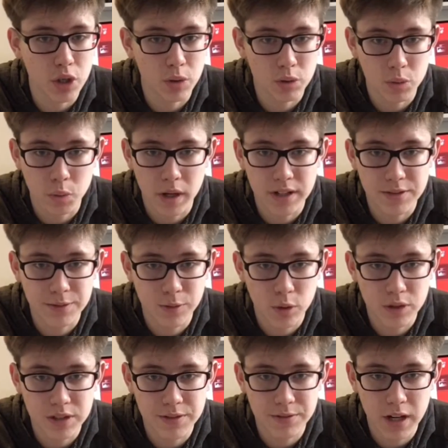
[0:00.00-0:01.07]
Don't waste
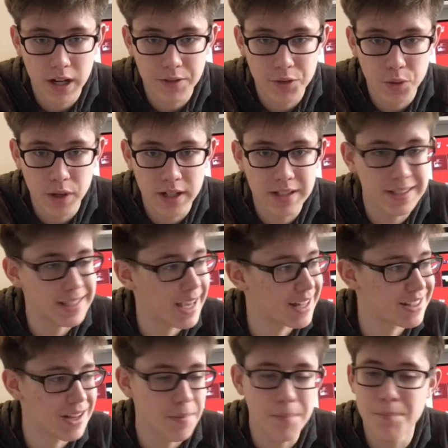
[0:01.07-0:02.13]
45 quid.
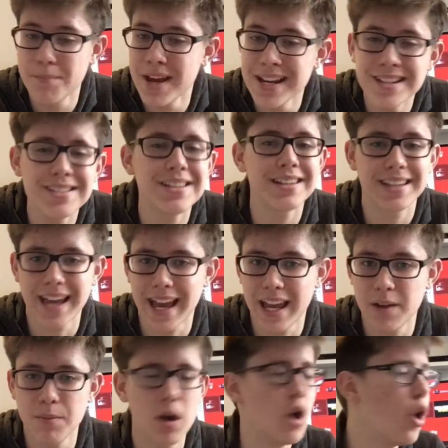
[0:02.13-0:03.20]
Get an amazing
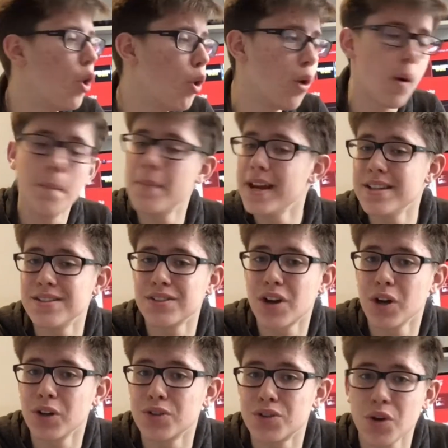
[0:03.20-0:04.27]
game or amazing
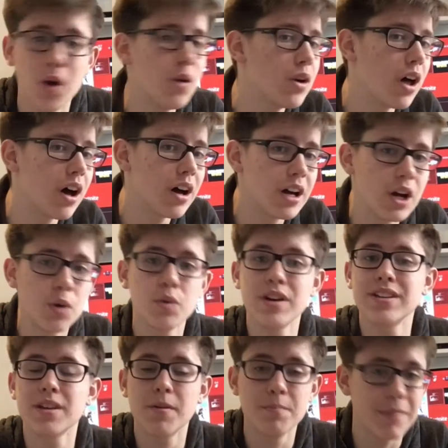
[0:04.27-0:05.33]
controller
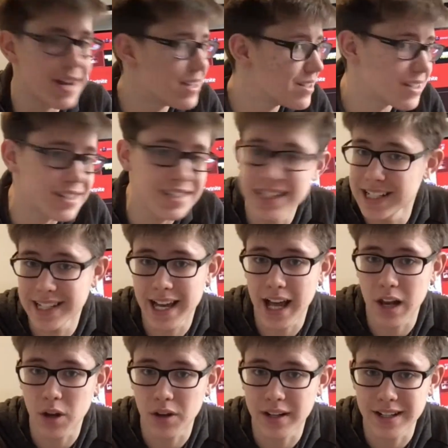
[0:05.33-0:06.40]
with amazing
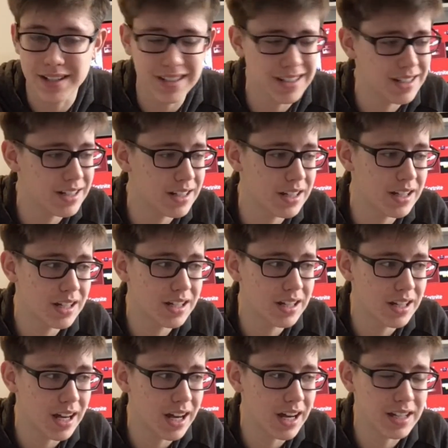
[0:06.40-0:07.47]
decal on it.
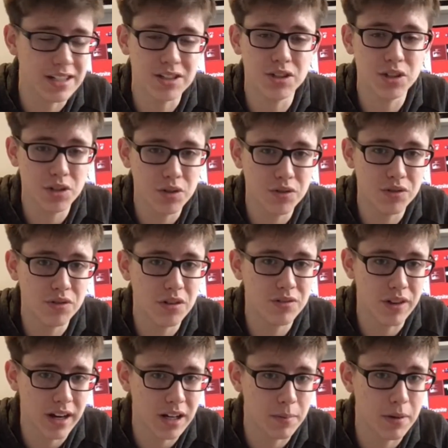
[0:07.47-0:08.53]
I do
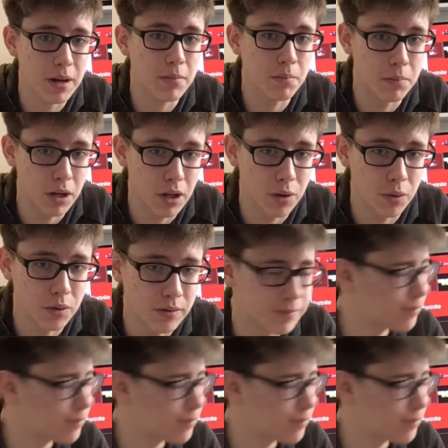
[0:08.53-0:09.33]
recommend blue.